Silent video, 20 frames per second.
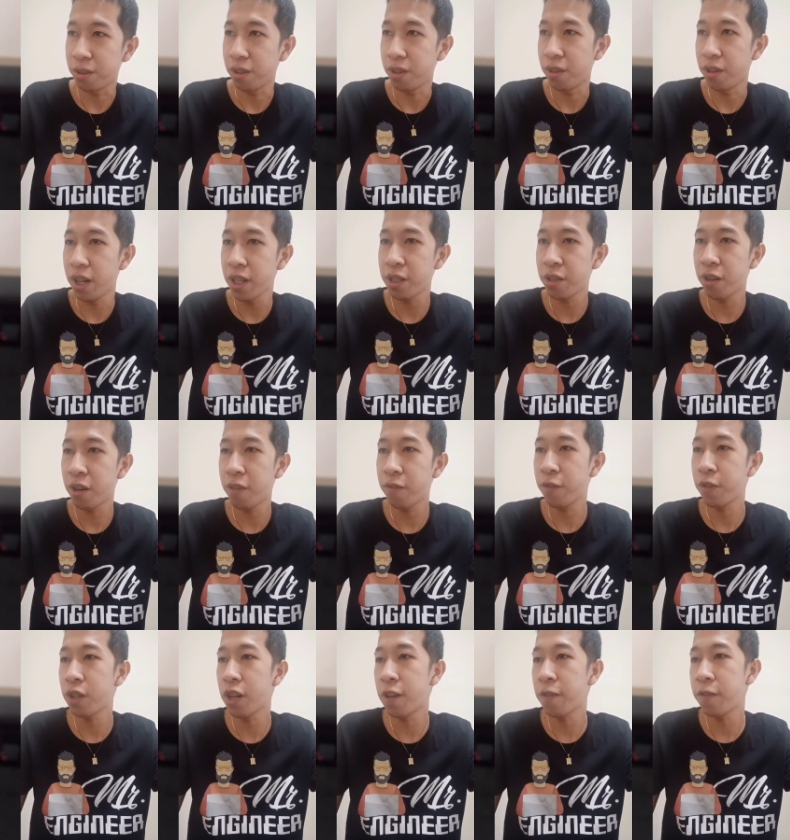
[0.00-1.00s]
Alright, so
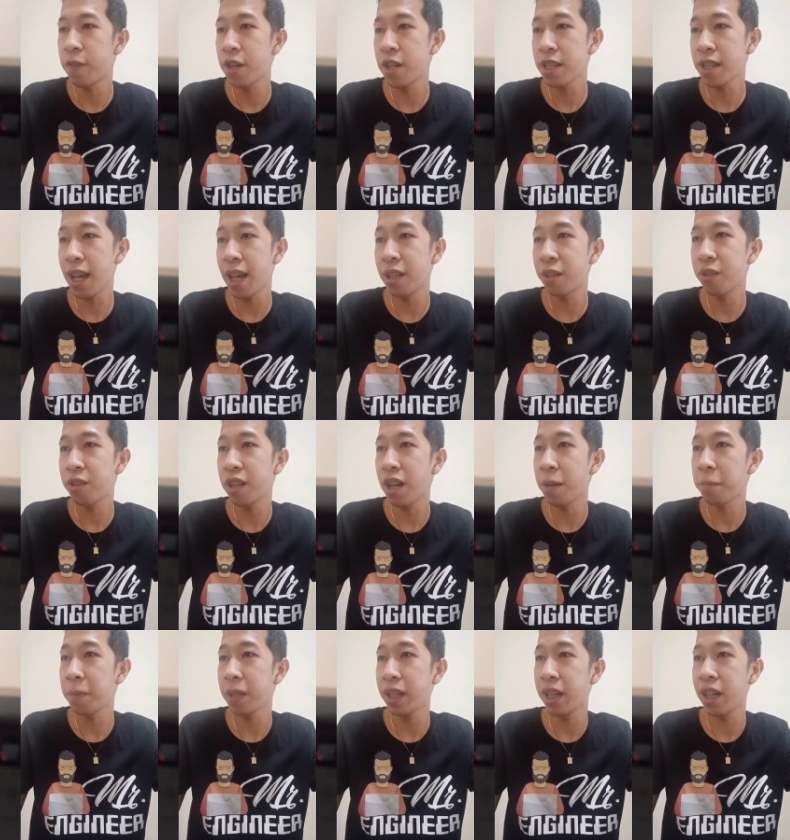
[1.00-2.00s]
for our first Android
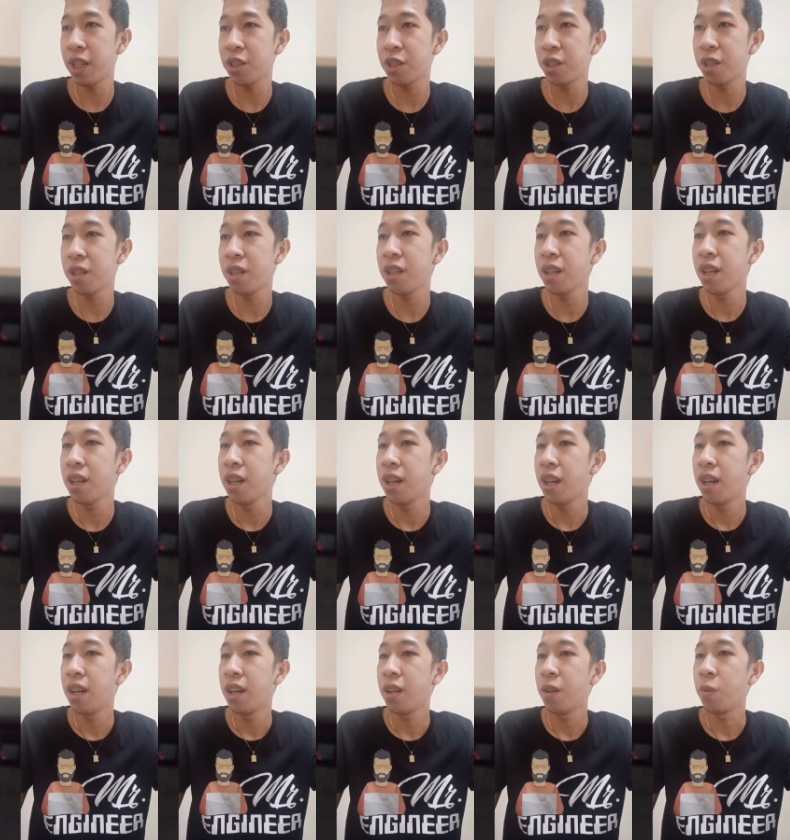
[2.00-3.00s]
application,
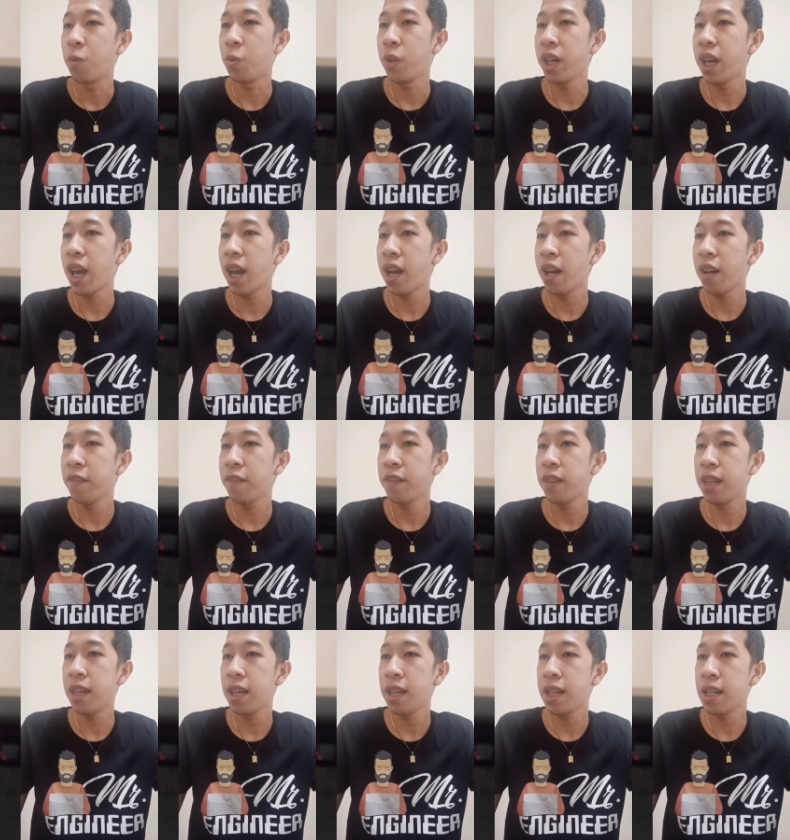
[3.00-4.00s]
we
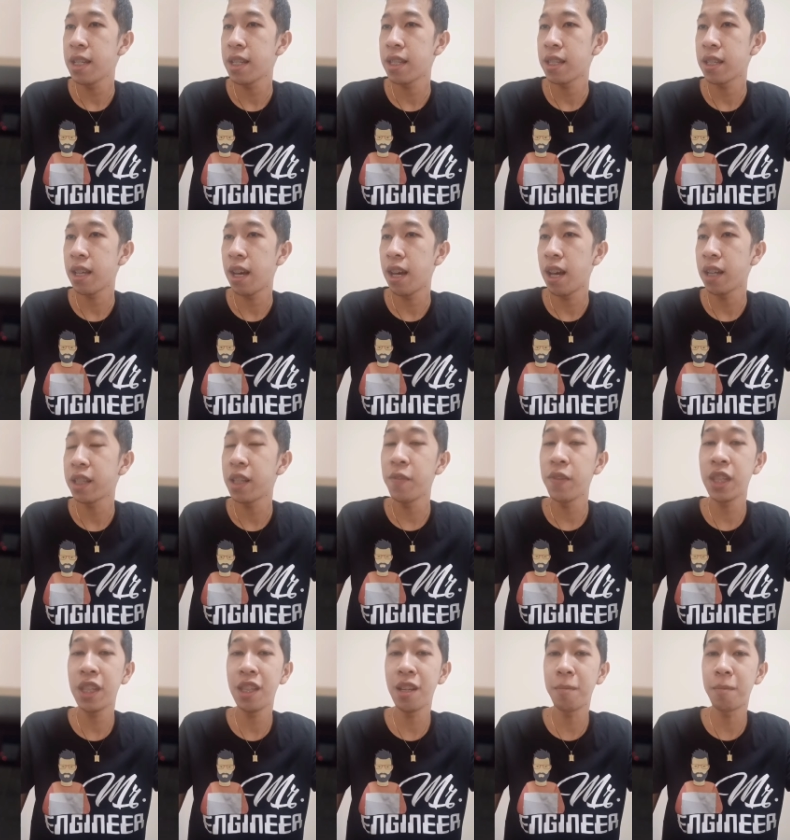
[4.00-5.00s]
have this
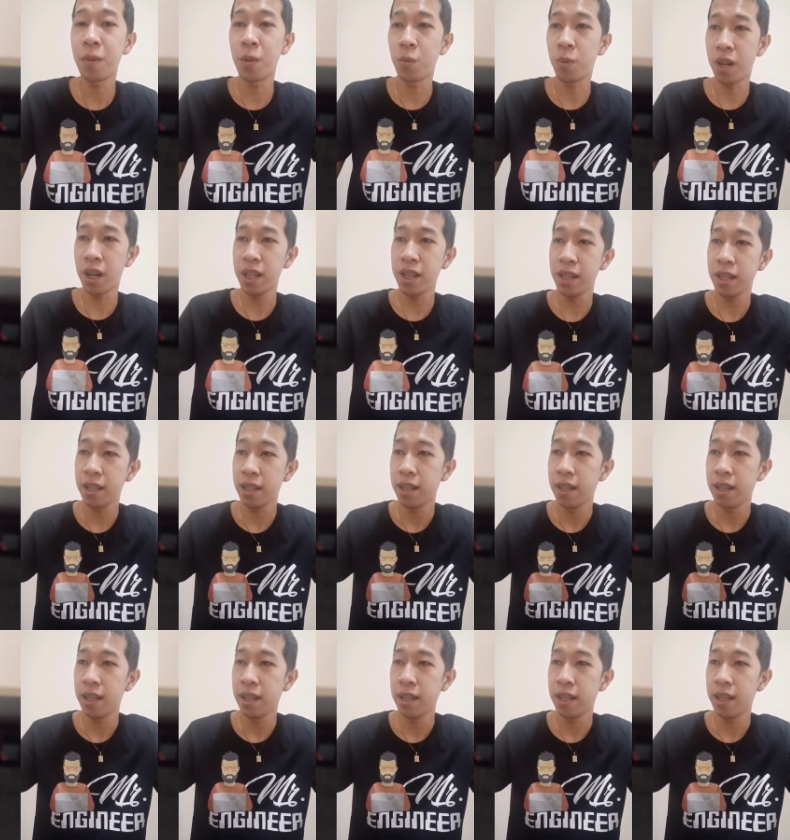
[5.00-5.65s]
activity number 1.